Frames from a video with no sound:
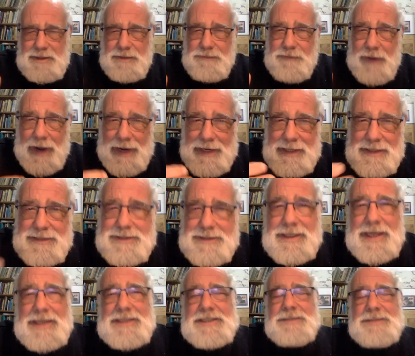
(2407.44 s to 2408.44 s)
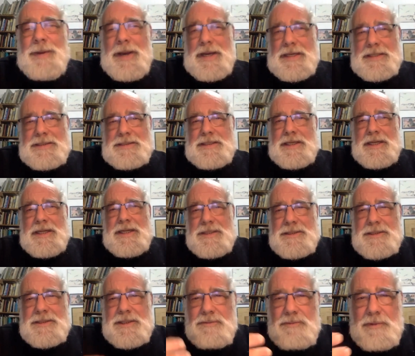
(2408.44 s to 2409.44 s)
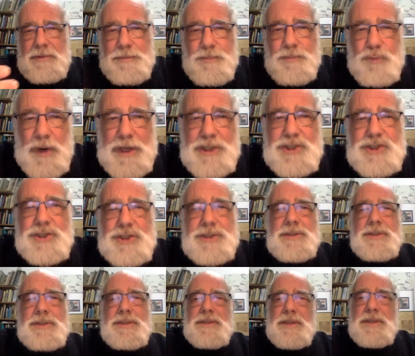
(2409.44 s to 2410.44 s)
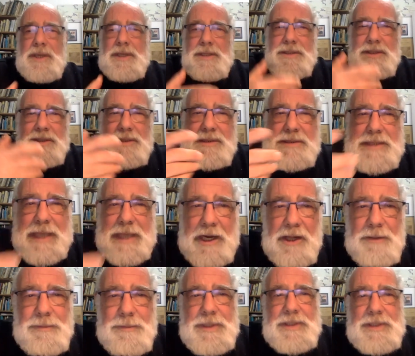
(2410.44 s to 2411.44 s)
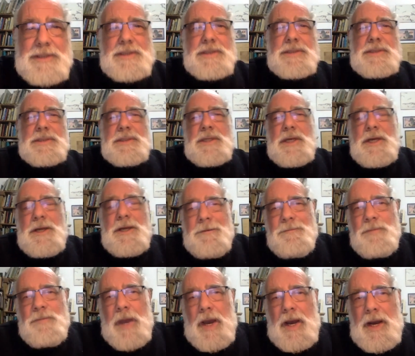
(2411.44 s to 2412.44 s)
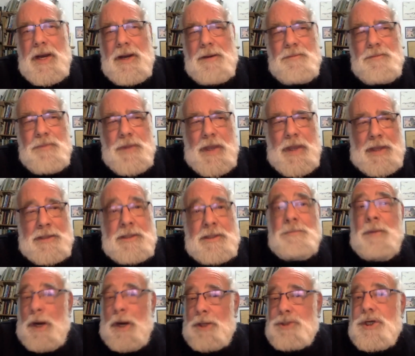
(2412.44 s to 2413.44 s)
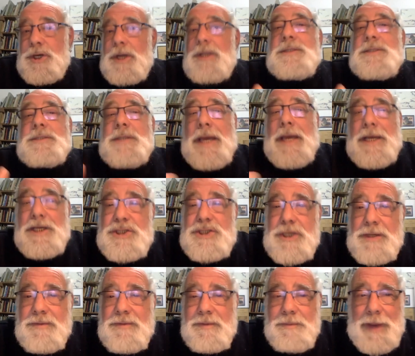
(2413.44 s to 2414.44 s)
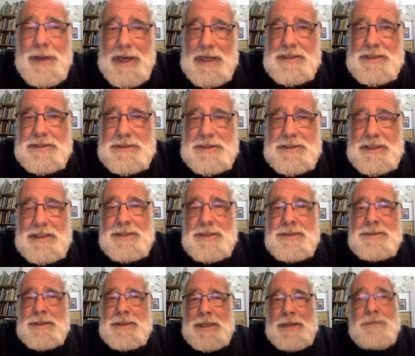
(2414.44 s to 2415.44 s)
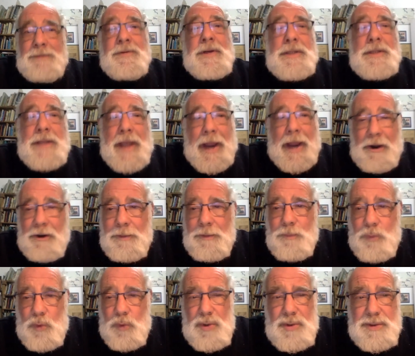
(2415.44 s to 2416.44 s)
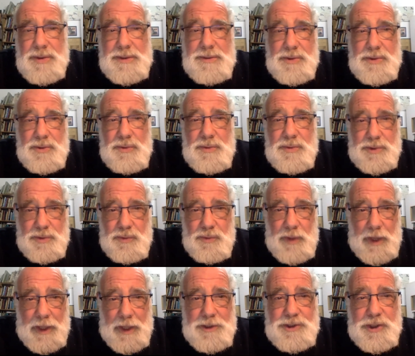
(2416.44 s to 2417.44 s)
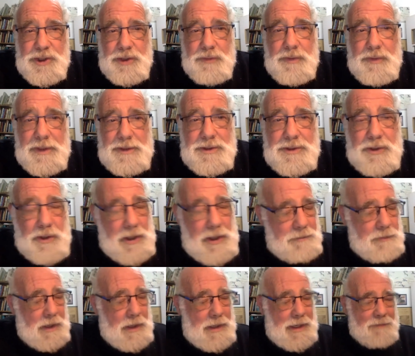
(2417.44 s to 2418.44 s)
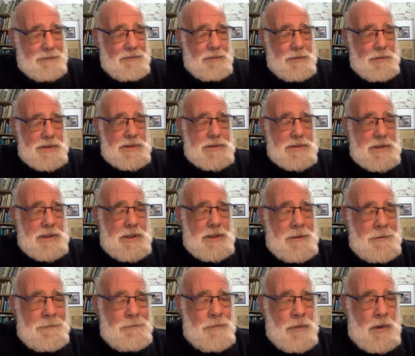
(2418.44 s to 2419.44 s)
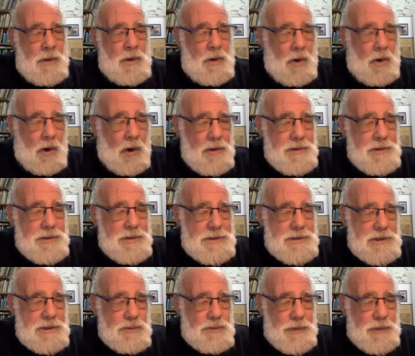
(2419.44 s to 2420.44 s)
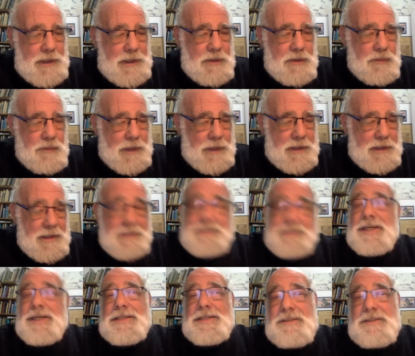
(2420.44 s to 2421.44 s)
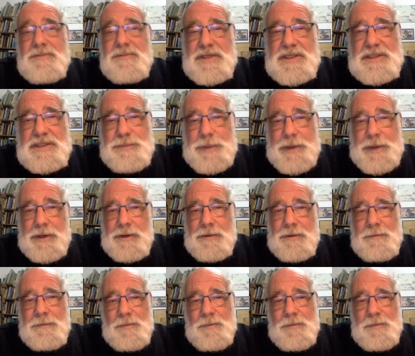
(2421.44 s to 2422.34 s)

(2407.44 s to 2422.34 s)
violence against Palestinians, the repression, the settlements, the marginalization of the Palestinians, even in the Arab world to a large degree, and certainly among governments. all this has really created a sense of despair.